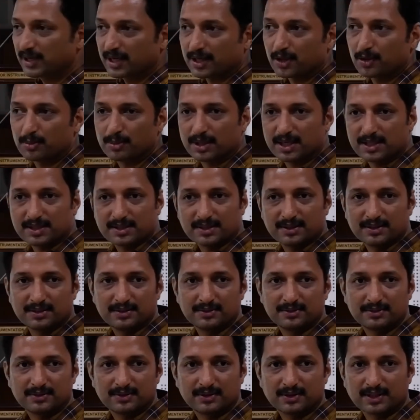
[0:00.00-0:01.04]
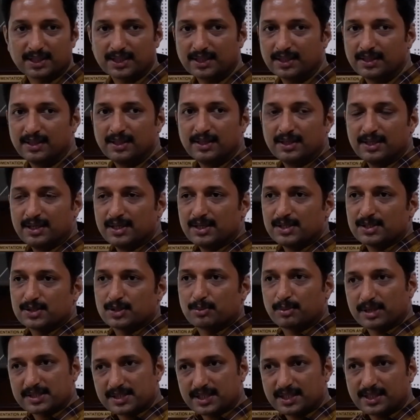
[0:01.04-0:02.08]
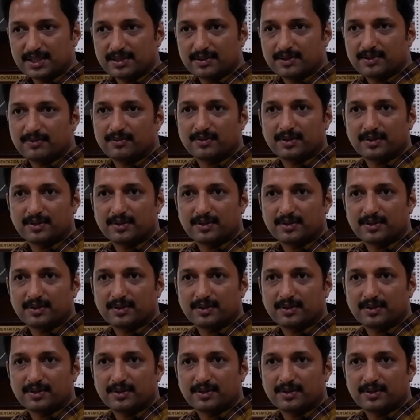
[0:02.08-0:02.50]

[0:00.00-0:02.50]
will accumulate. Okay. So basically